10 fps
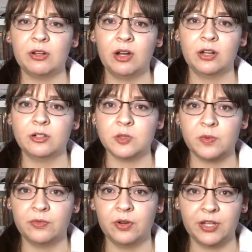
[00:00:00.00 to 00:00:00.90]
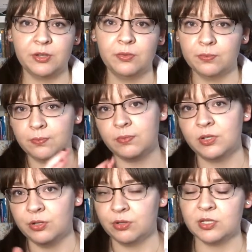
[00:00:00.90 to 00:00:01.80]
Chronicles before you
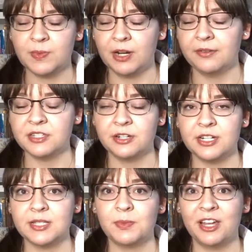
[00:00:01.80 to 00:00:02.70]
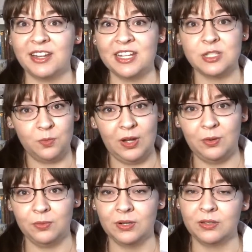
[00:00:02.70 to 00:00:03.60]
do the spin-off series, but it's
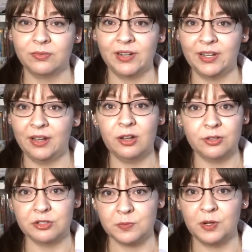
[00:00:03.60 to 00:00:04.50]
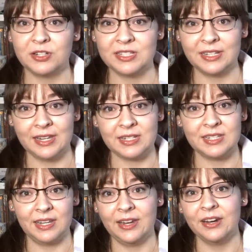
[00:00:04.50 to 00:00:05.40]
well worth reading all those books to get
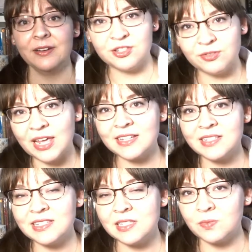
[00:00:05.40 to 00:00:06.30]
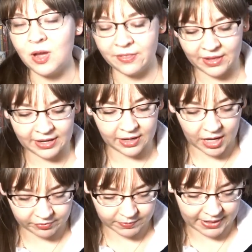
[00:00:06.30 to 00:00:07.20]
to here. So next, this is one that I
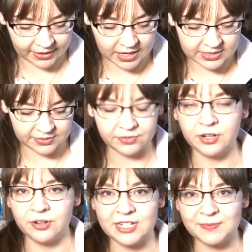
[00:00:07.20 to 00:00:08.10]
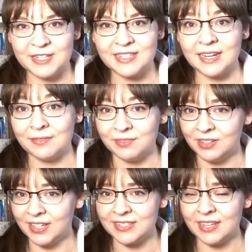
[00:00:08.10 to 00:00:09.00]
got from my cousin for Christmas that I'm
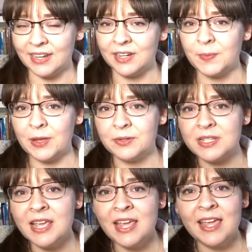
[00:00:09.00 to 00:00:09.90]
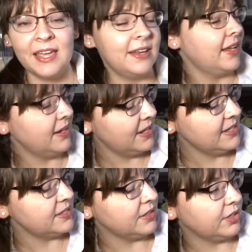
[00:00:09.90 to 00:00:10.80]
really excited about, and it
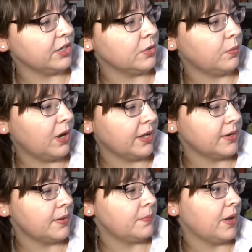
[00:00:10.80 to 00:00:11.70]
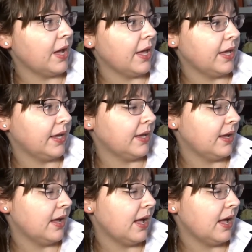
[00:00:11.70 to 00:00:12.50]
is Year One by